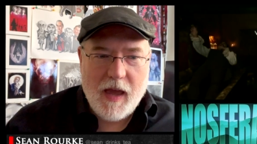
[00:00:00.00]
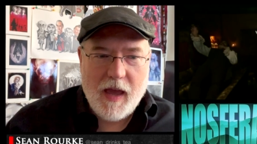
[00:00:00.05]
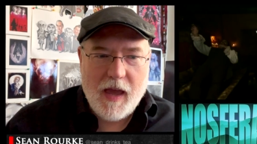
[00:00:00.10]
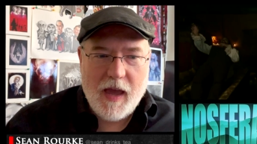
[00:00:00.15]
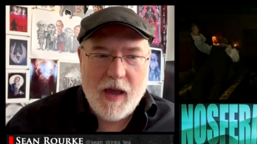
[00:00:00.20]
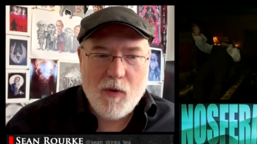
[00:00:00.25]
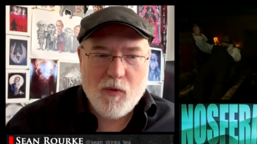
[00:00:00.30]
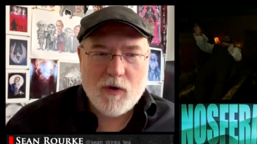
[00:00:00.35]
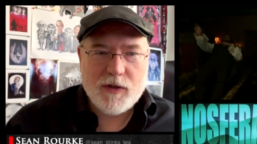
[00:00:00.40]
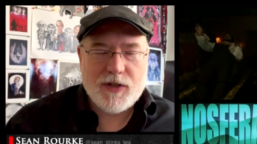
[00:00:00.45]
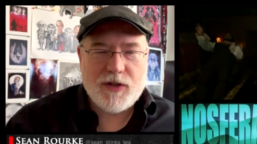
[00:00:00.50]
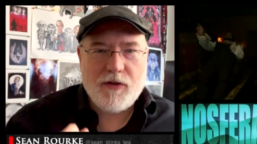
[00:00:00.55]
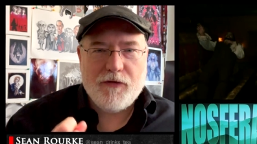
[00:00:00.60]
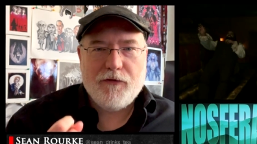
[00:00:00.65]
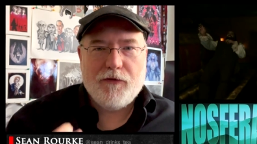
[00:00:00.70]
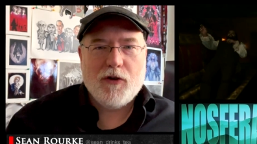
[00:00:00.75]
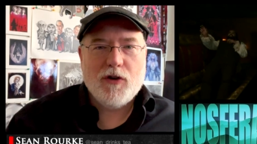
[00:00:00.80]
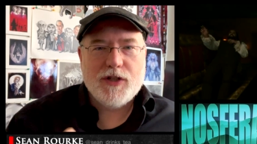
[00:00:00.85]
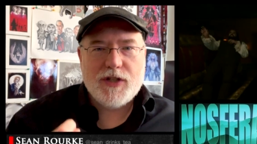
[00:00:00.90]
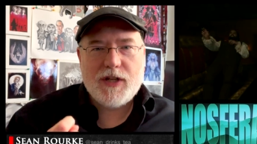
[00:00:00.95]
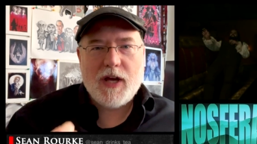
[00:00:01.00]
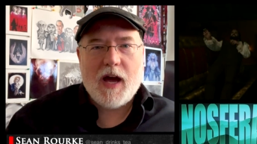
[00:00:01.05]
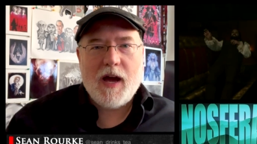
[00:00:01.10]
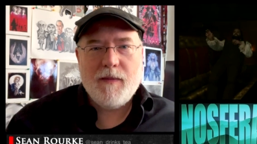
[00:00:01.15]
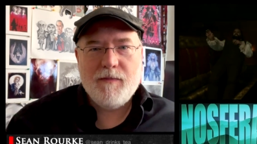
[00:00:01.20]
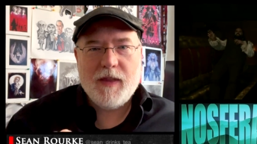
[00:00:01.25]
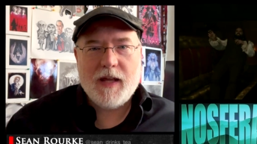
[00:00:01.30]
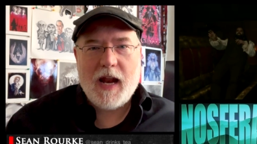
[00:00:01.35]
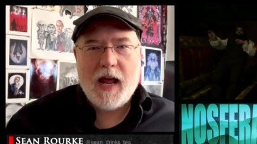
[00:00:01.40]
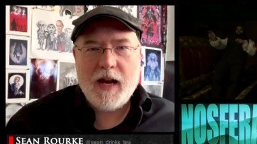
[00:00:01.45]
it was the first
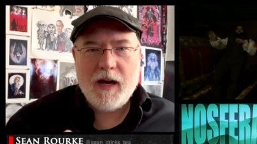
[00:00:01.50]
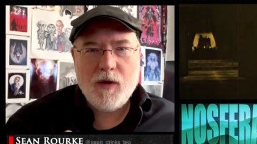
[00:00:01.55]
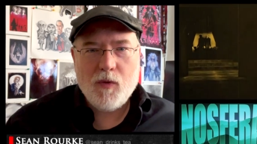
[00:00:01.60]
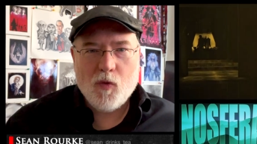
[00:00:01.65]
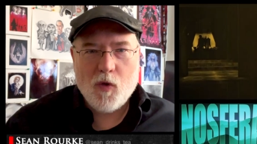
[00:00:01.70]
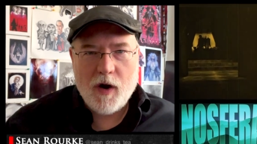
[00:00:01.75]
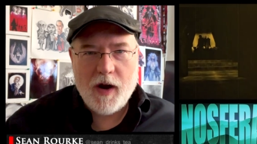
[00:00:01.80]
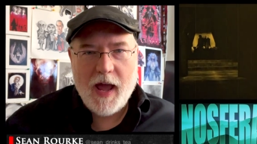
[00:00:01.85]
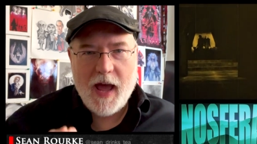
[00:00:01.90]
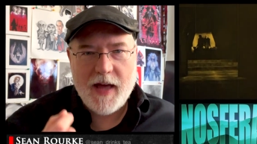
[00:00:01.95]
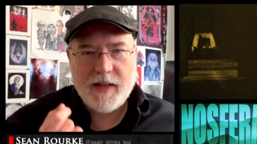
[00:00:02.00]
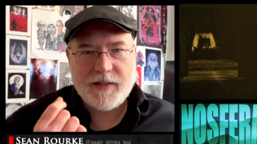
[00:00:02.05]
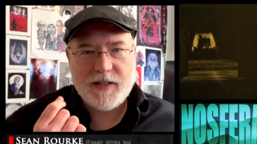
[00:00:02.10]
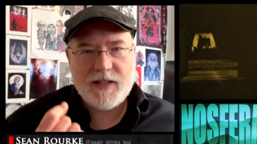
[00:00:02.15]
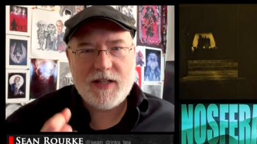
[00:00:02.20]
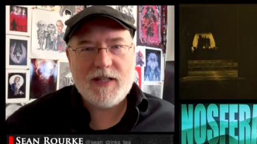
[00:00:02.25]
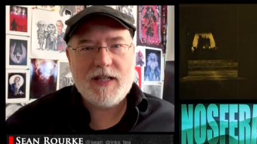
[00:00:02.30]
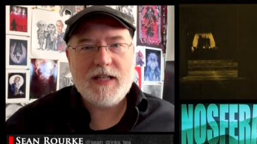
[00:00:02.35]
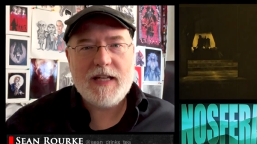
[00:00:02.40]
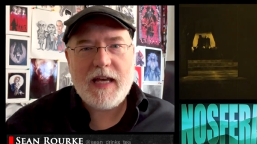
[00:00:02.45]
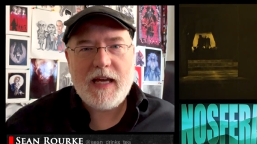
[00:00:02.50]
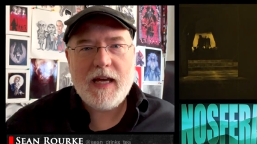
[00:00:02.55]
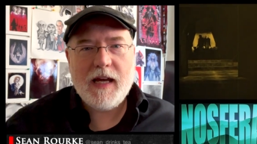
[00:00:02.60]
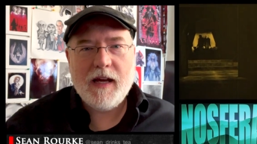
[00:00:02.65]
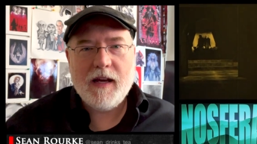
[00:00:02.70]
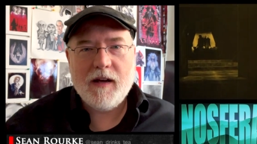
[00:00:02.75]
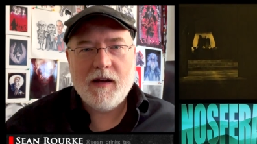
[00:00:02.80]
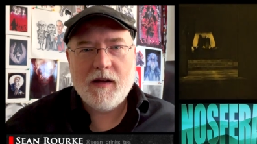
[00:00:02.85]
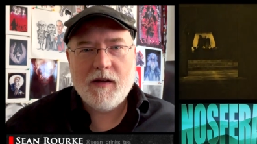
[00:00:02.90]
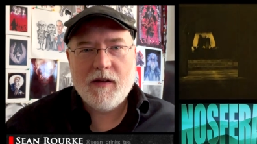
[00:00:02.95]
time that anyone had
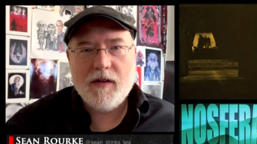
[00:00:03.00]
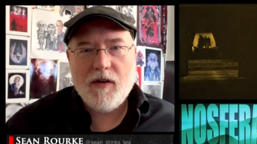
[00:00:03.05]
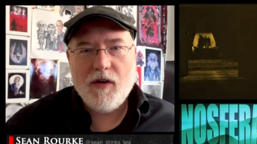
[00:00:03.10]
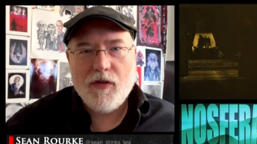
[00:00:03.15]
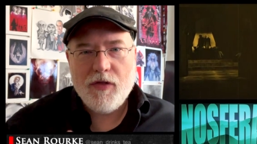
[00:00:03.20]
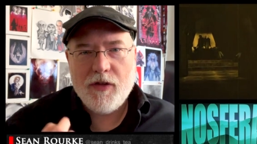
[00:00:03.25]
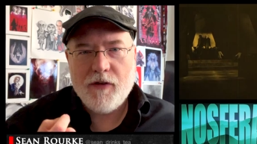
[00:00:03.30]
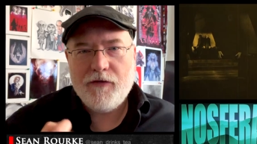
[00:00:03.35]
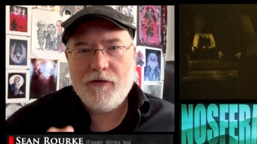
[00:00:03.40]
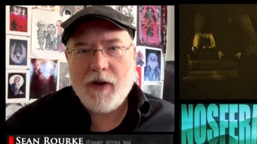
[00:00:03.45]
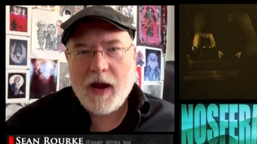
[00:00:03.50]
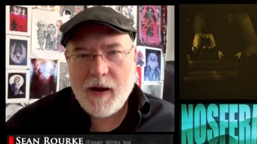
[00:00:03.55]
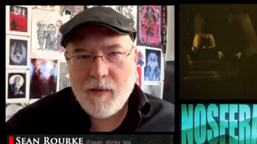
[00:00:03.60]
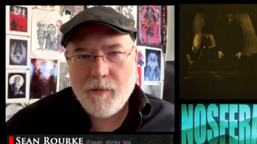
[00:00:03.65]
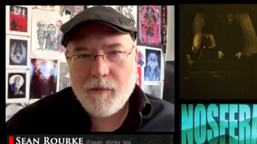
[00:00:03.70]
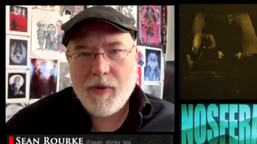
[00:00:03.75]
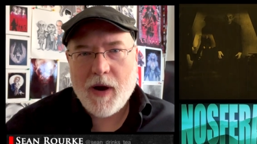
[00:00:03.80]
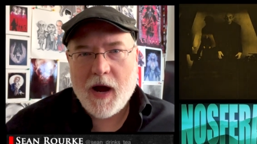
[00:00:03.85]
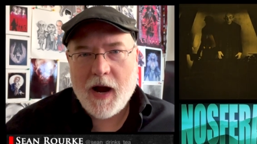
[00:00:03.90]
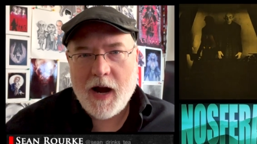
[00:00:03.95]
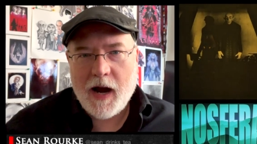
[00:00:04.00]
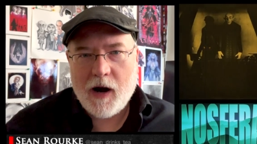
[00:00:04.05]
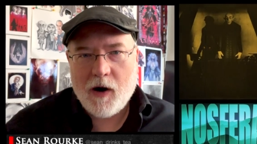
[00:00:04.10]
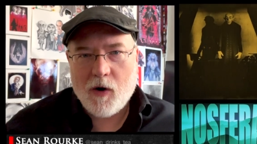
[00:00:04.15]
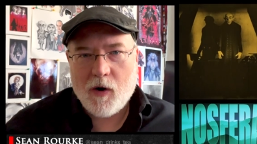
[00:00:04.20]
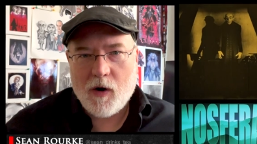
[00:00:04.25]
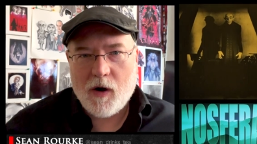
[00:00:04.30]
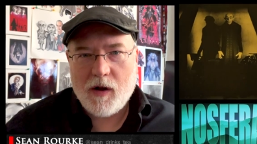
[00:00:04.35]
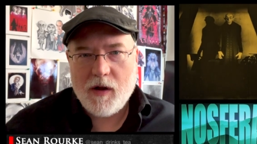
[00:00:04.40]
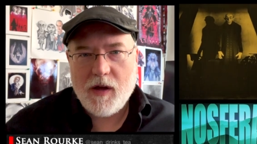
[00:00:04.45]
seen the
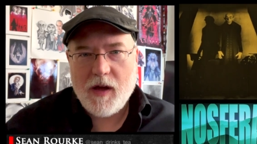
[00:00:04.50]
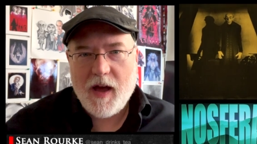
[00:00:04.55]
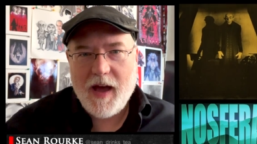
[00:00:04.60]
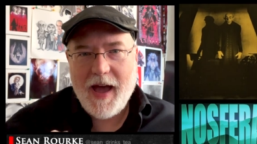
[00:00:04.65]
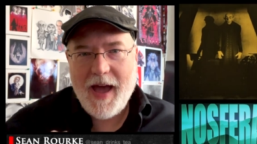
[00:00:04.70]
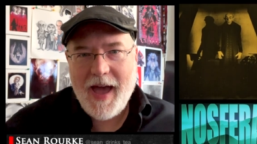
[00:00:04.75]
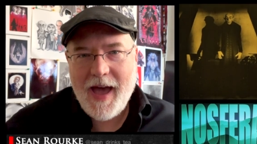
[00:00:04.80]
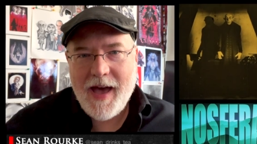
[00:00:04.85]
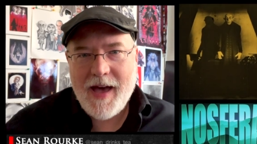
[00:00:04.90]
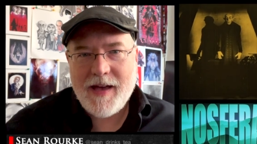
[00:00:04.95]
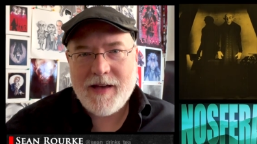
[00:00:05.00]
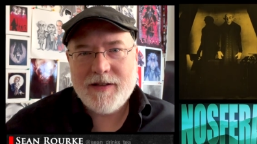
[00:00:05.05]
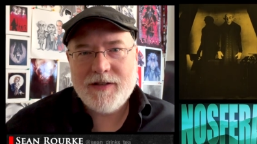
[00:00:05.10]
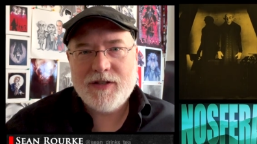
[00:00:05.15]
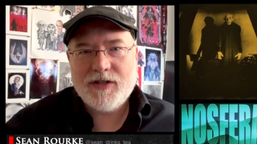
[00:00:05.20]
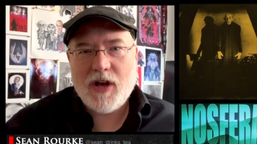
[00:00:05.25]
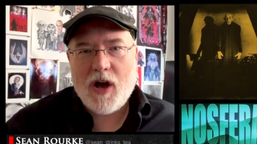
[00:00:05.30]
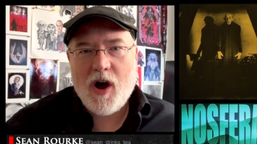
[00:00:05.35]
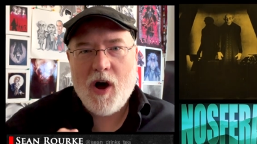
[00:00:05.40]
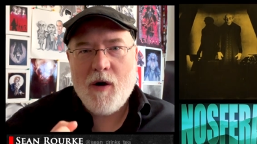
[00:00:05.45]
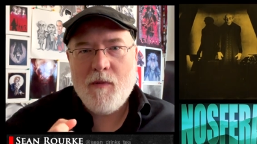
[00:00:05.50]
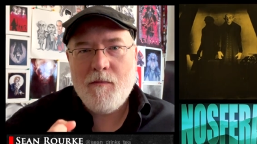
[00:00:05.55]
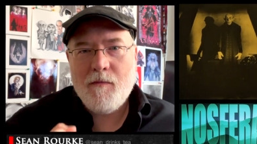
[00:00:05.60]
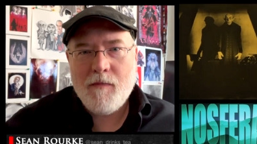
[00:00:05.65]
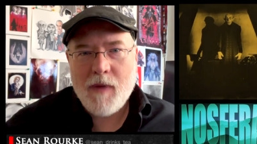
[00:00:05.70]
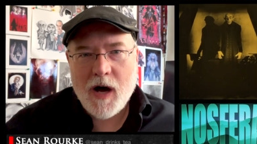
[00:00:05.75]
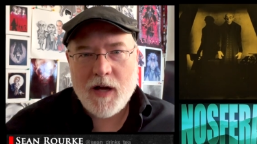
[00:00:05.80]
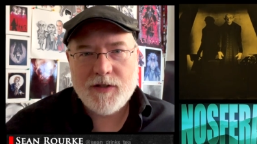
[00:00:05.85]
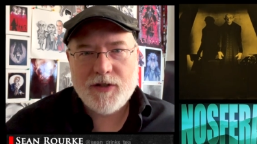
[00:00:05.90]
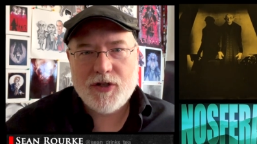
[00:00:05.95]
vampire as a
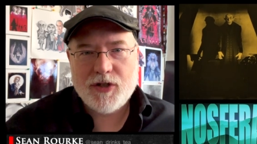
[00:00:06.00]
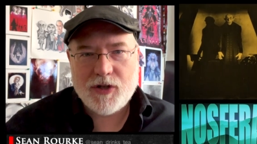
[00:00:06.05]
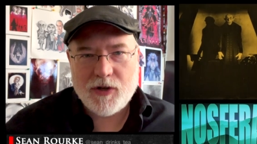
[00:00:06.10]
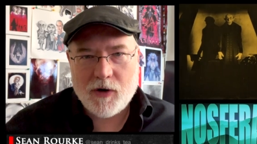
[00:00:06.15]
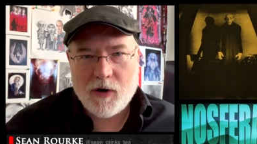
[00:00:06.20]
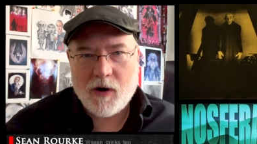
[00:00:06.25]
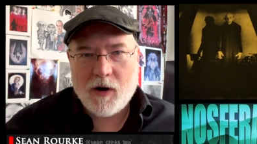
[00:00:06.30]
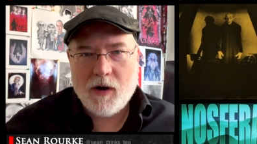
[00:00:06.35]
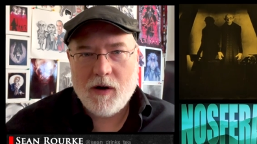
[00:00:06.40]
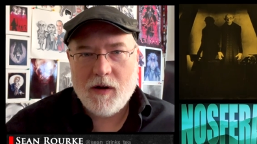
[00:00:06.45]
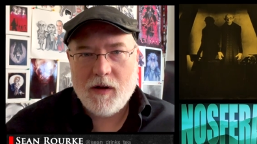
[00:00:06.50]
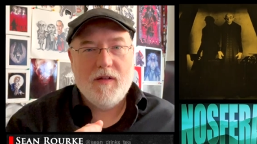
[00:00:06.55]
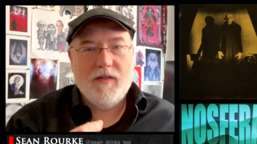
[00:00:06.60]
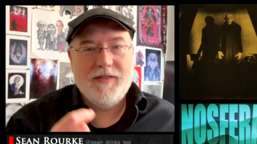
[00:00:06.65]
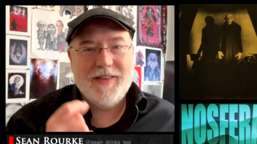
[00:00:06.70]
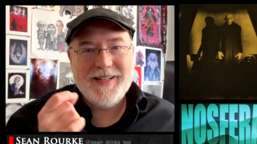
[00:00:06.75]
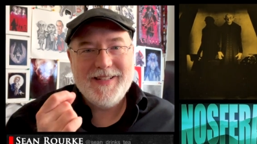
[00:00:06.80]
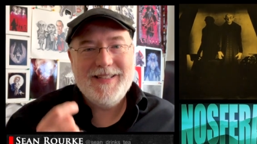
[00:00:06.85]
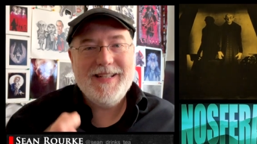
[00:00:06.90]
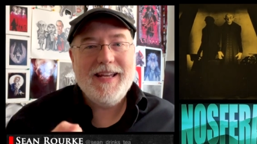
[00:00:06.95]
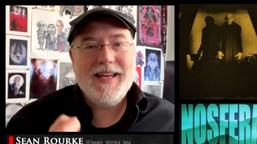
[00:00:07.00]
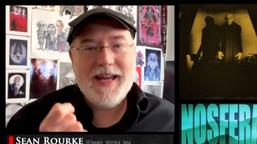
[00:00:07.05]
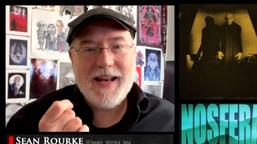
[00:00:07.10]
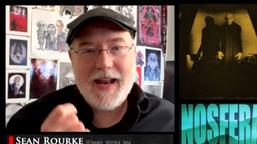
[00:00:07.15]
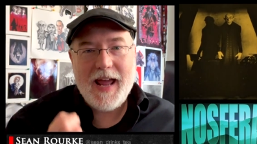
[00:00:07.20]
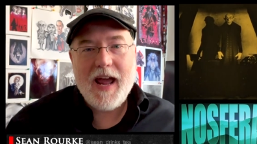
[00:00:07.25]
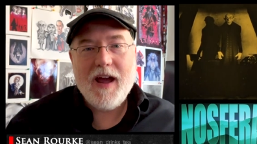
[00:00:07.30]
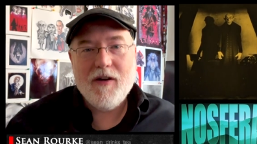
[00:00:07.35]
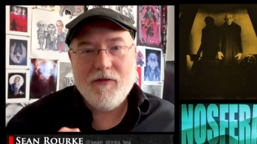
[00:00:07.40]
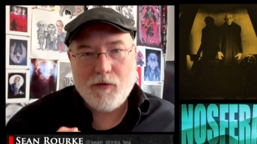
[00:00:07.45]
monster, the
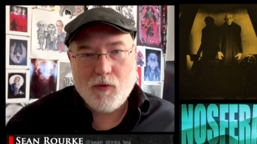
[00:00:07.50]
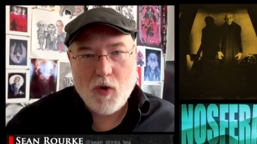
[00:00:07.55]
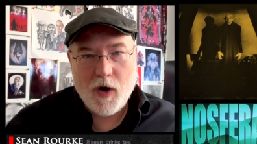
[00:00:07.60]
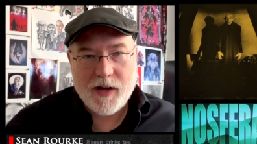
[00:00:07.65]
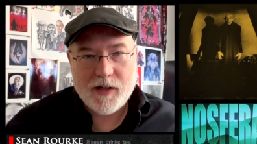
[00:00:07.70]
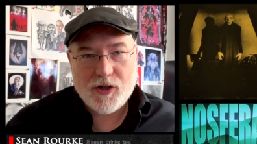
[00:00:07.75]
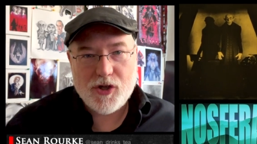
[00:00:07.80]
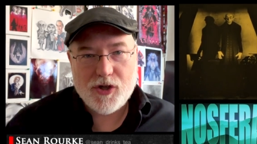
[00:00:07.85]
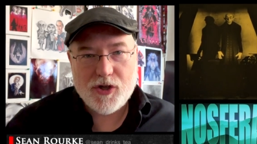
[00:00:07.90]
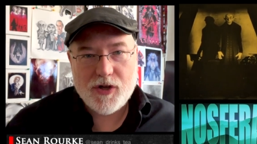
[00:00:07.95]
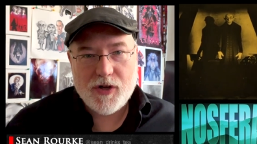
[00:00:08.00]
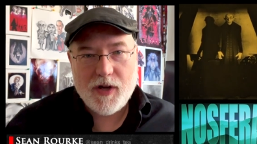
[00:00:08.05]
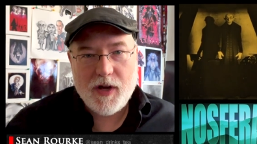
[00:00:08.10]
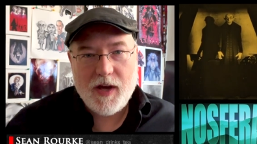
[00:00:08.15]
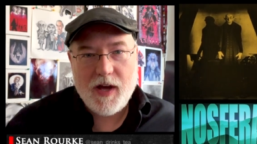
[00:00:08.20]
DNA of which